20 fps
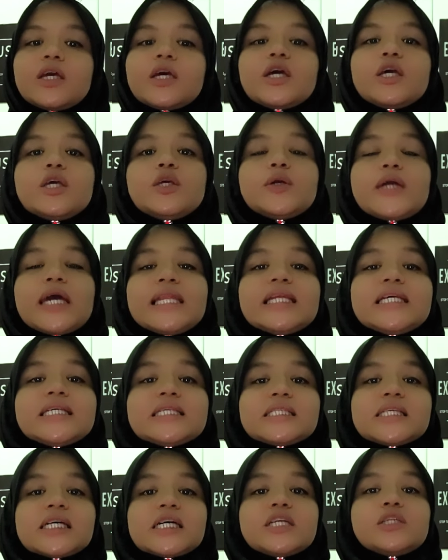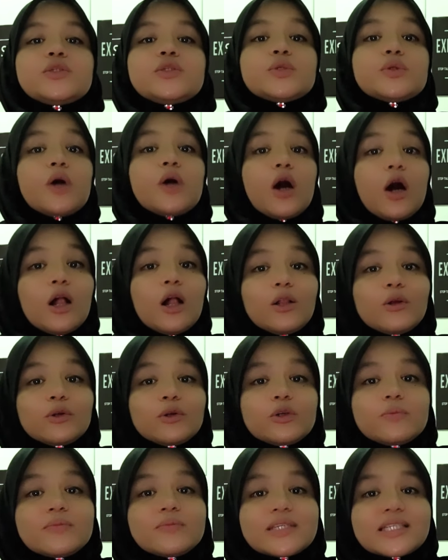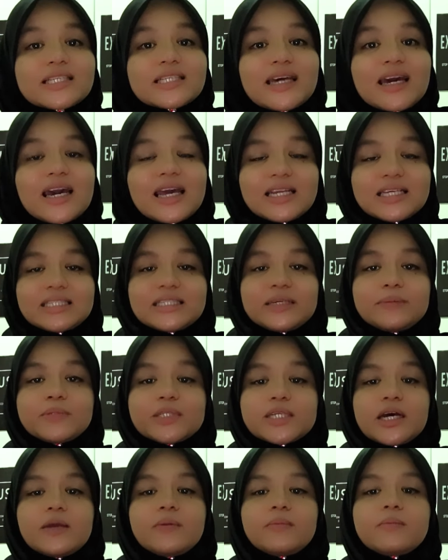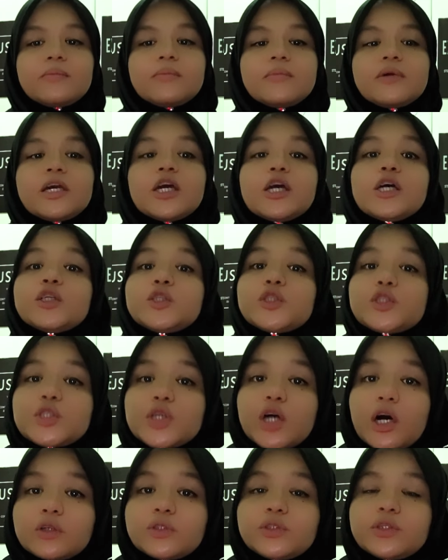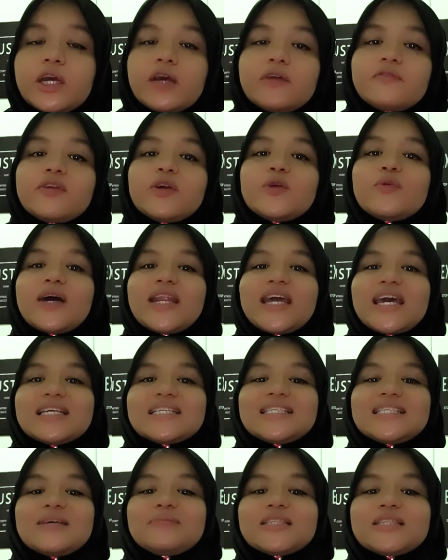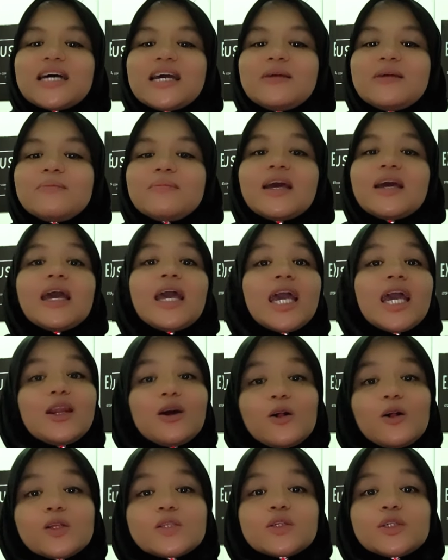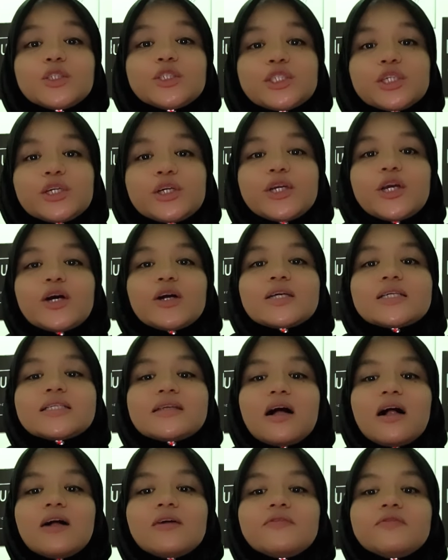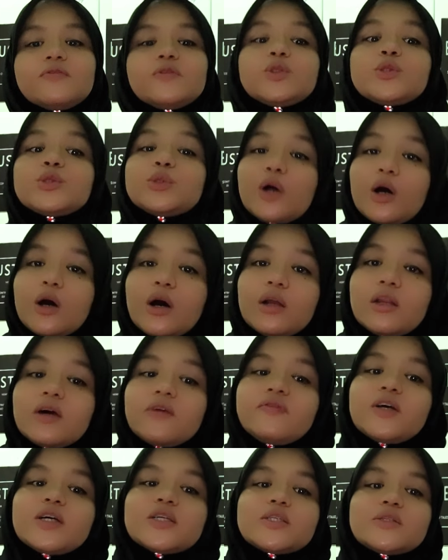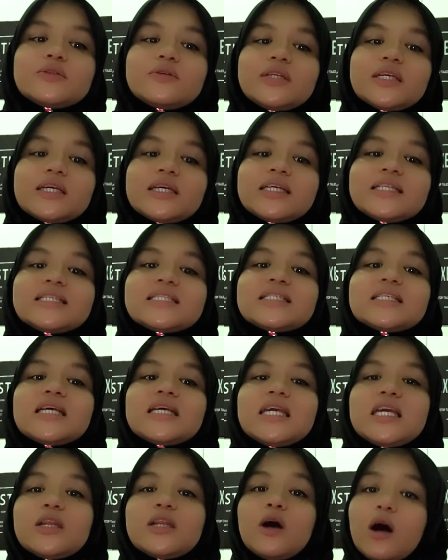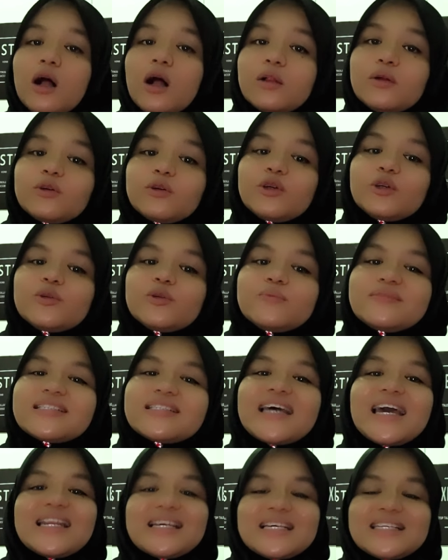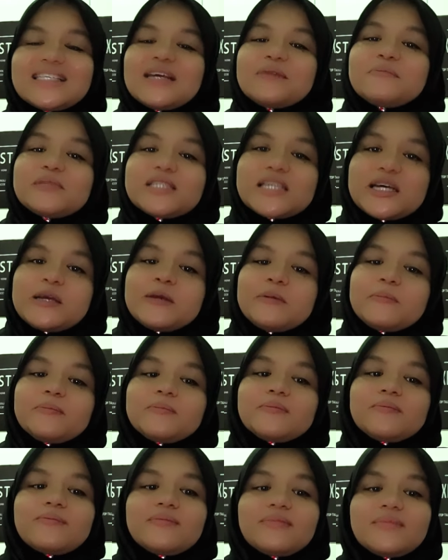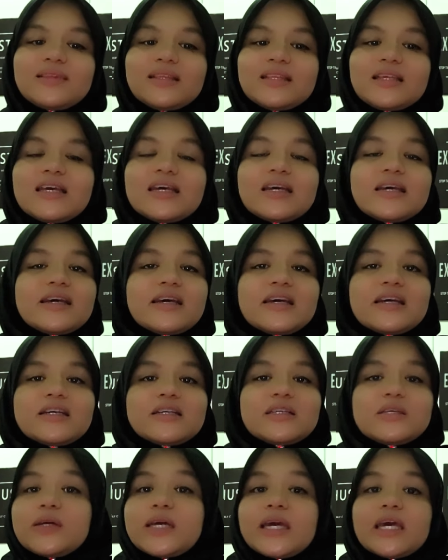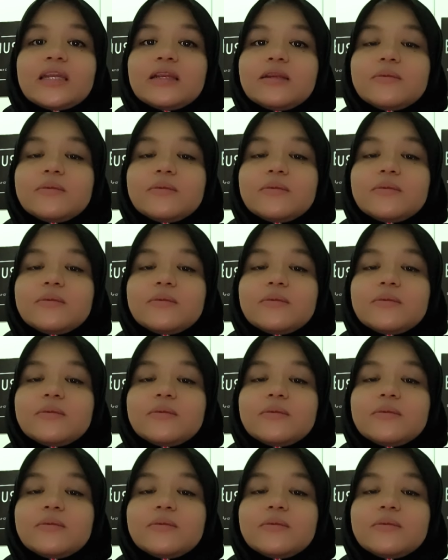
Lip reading: You can listen to all rooms at the same time, talk to everyone at the same time, and also show yourself to all of your students in all rooms at the same time. You can